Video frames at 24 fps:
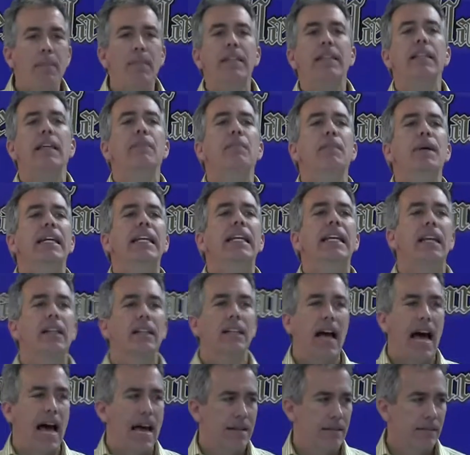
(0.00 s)
in the media a
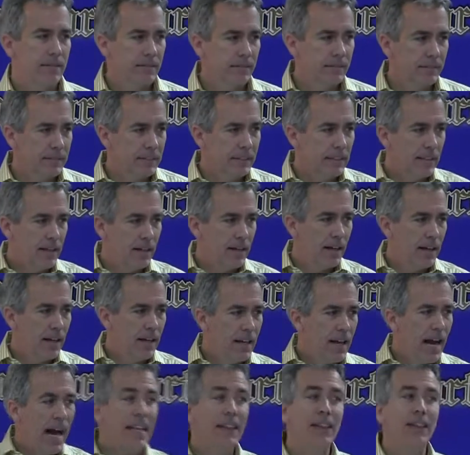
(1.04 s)
lot.
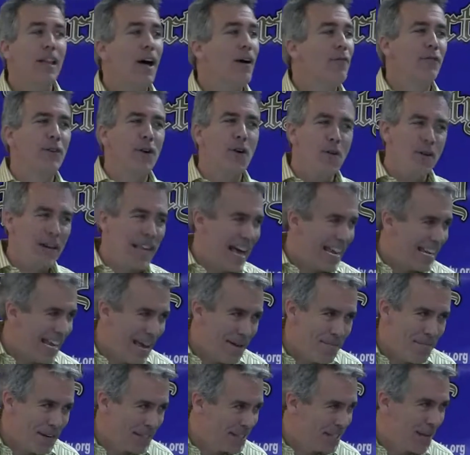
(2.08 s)
I love going on
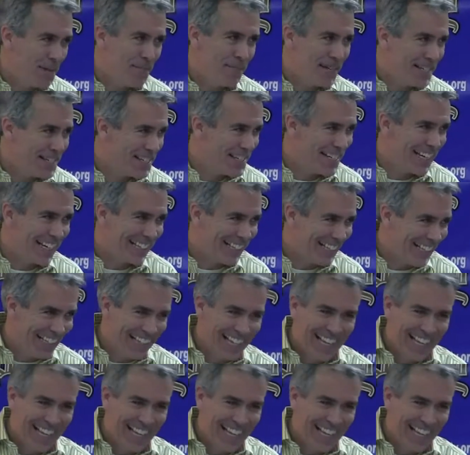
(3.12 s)
MSNBC.